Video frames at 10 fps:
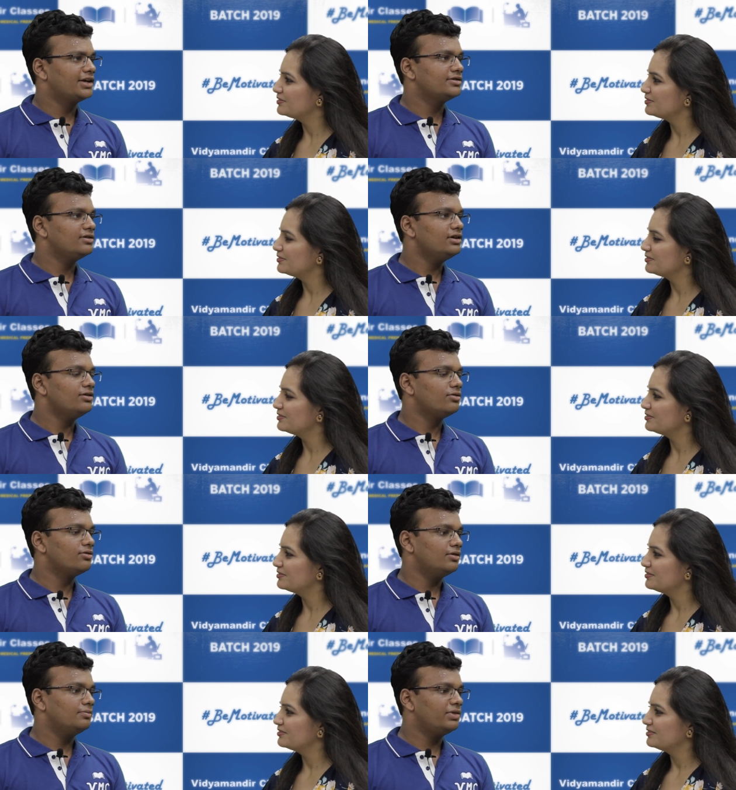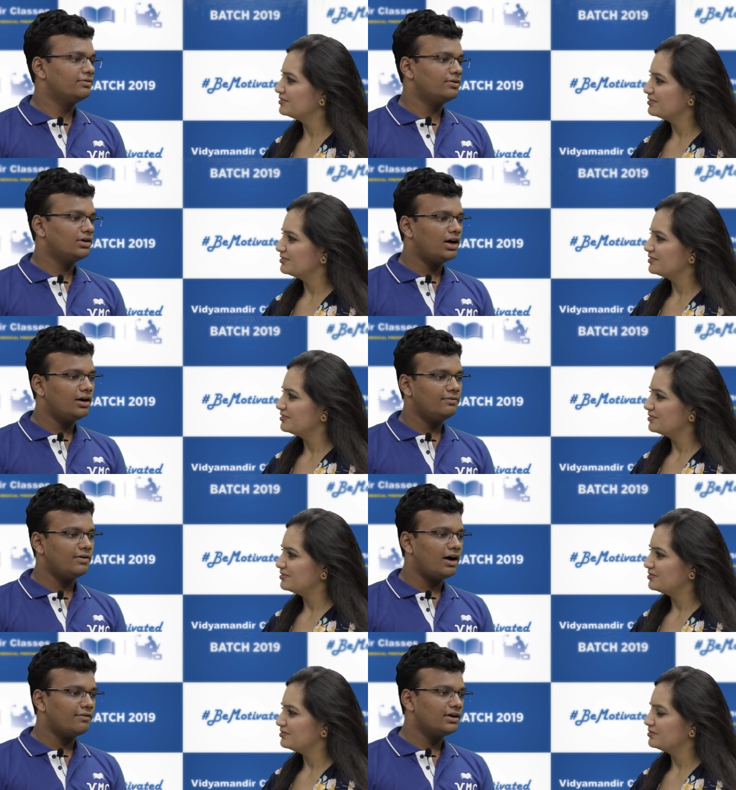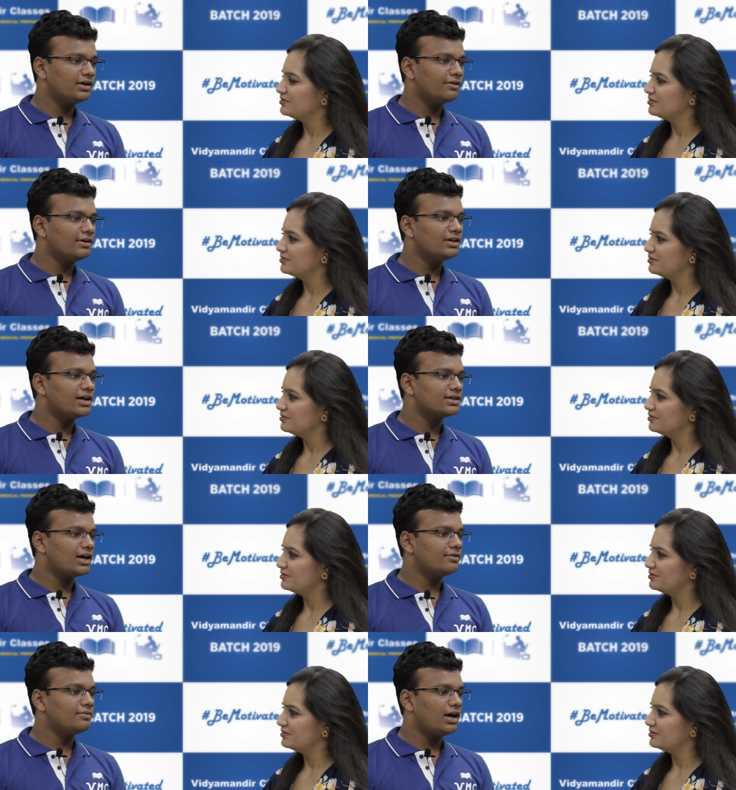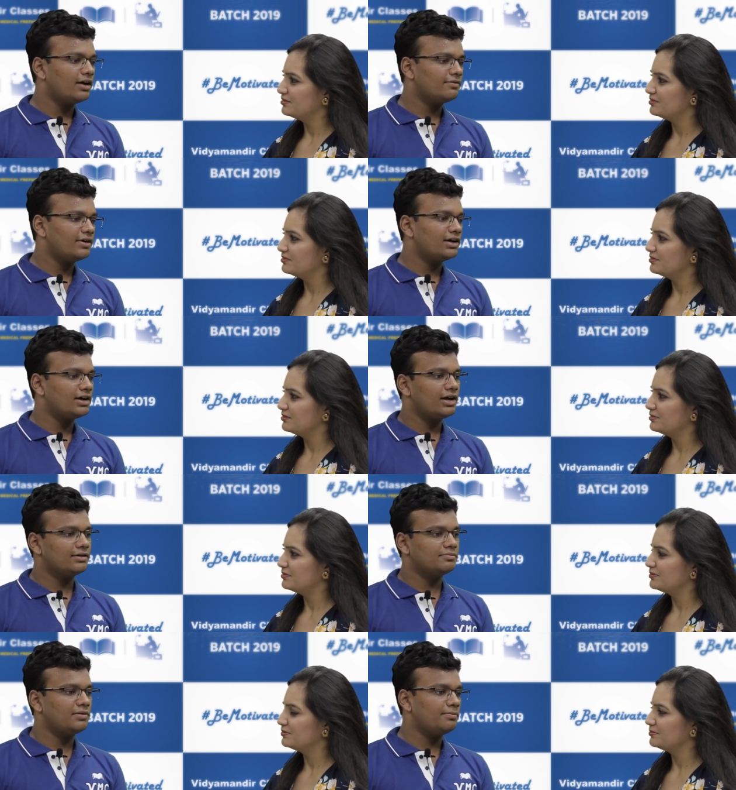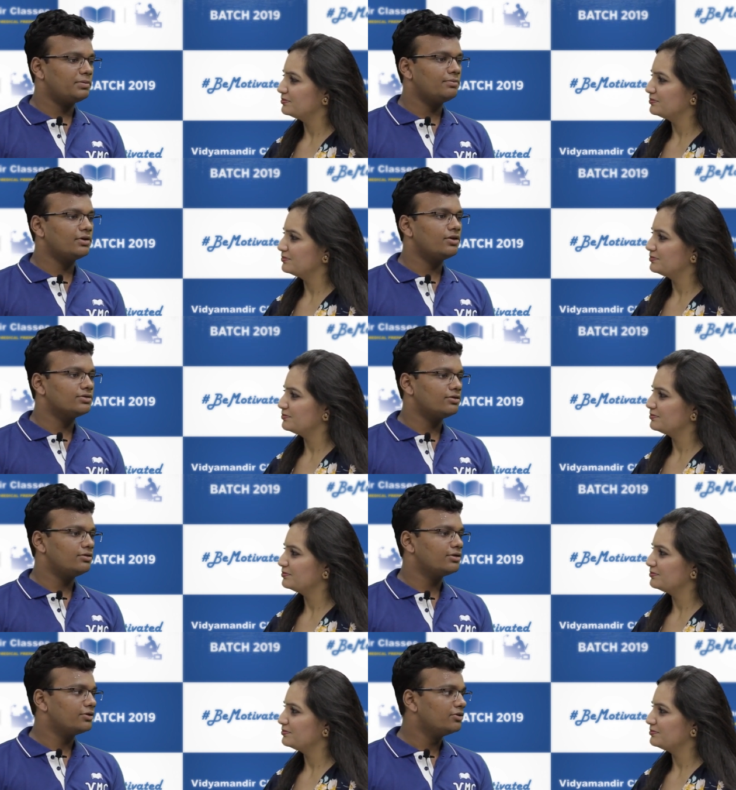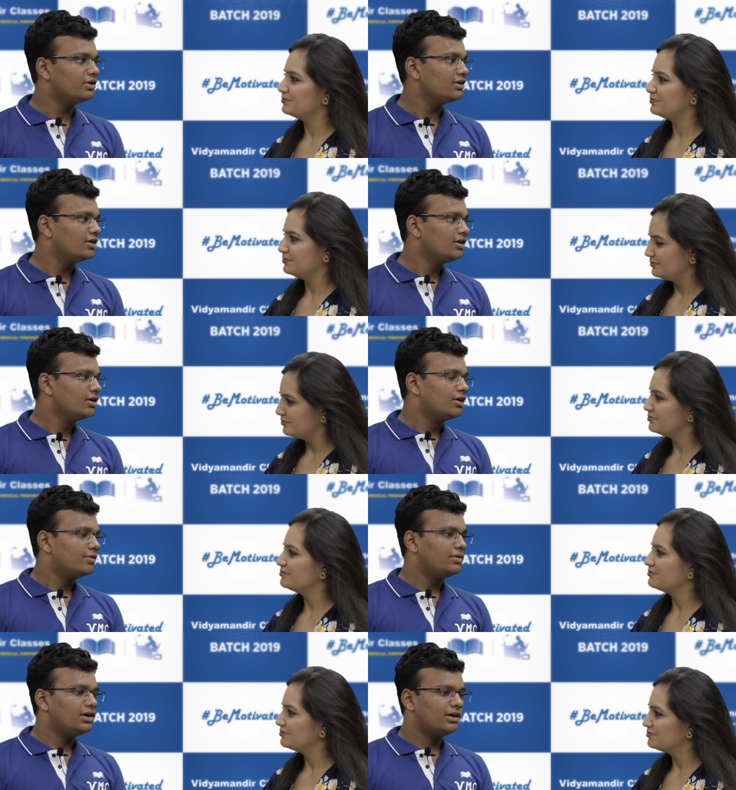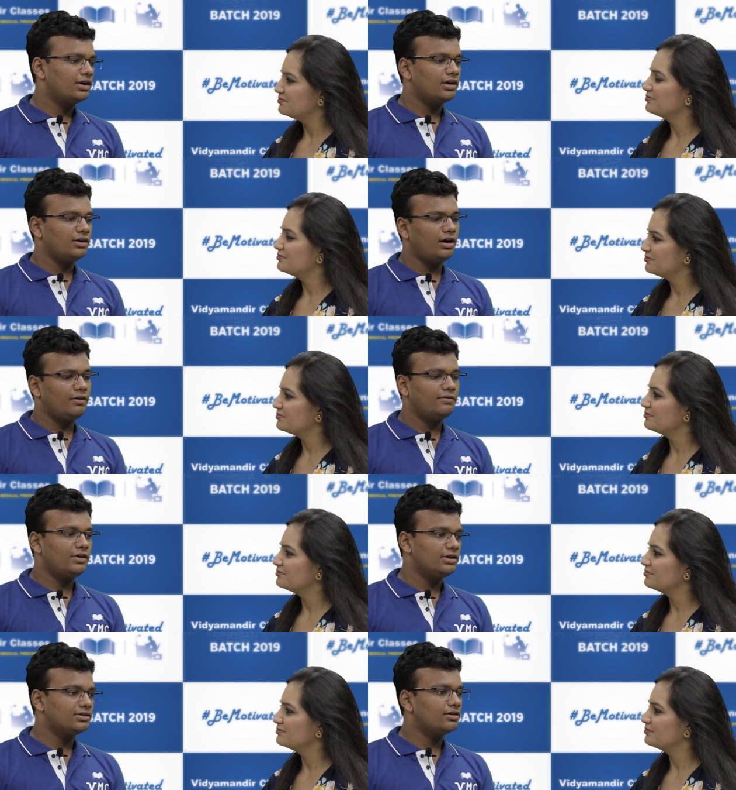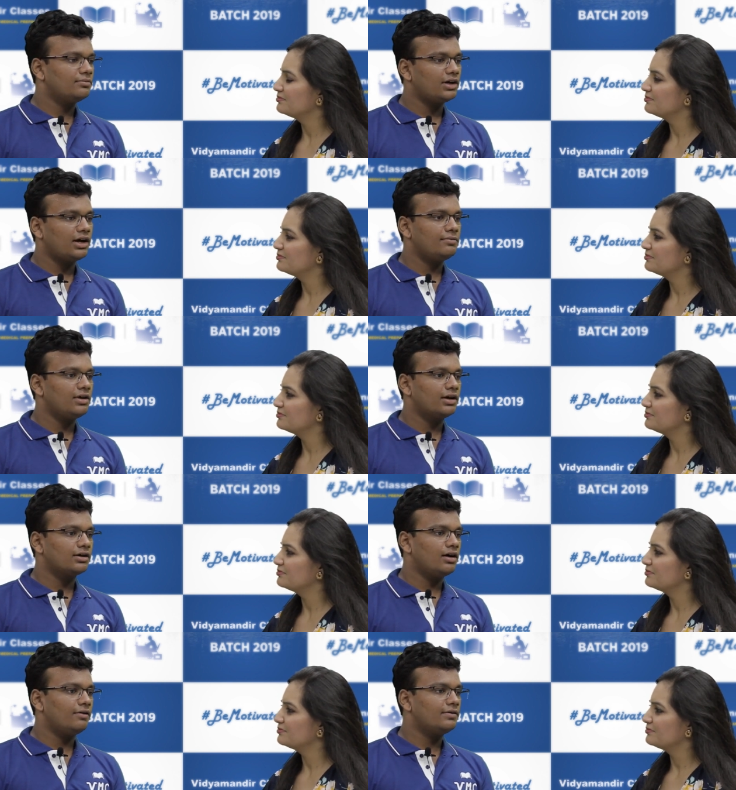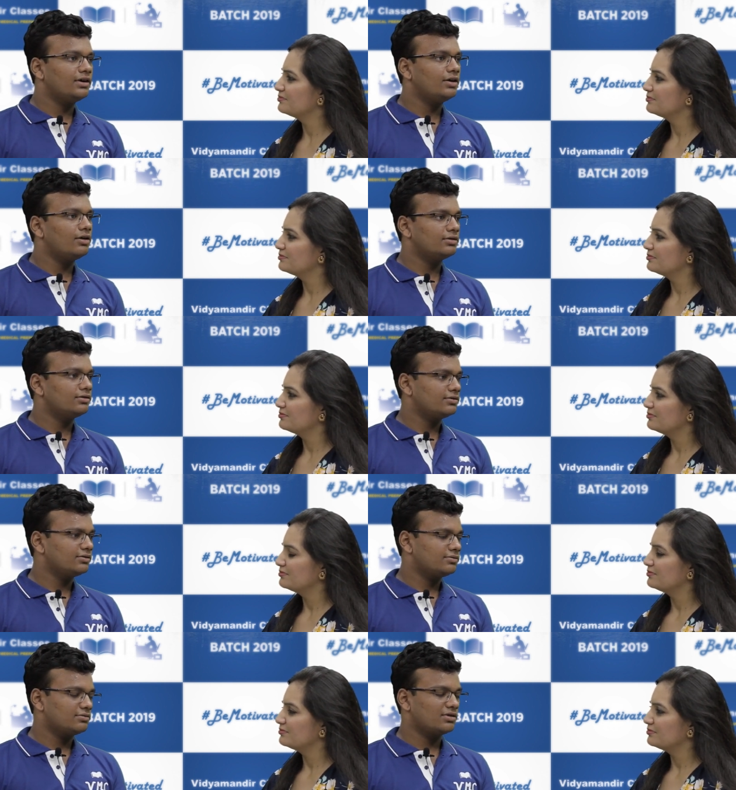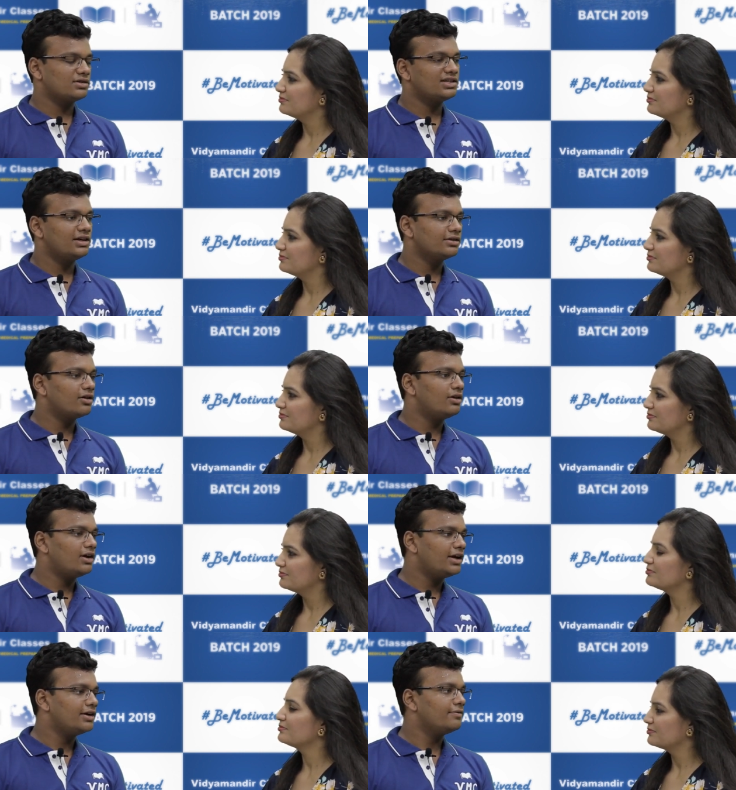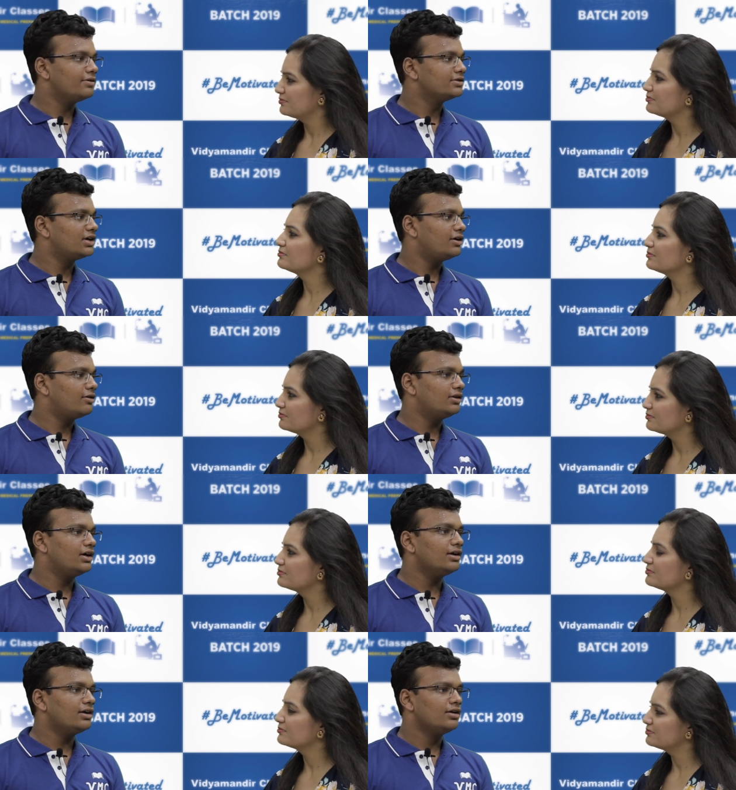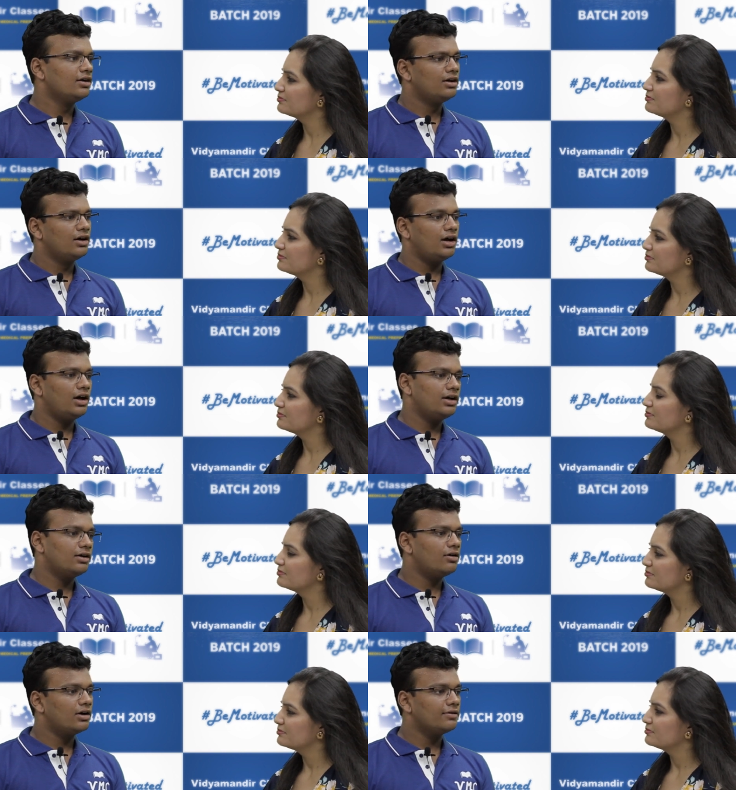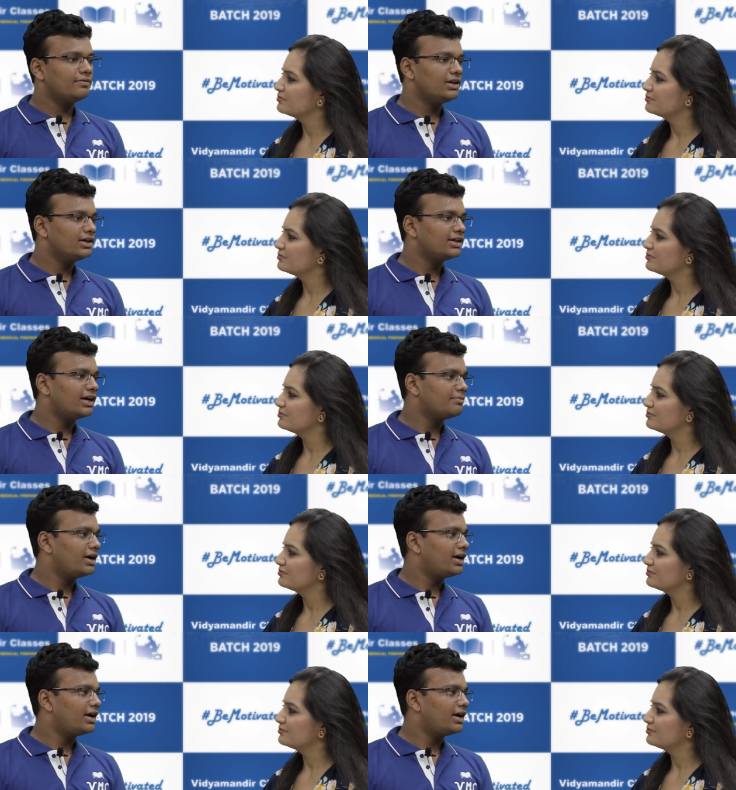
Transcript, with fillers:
Speaker 1: Actually, no. Before, uh, after giving the exam, I felt like my paper was whole ruined. But after some time, like after seeing the online reviews and all that, I got a feeling that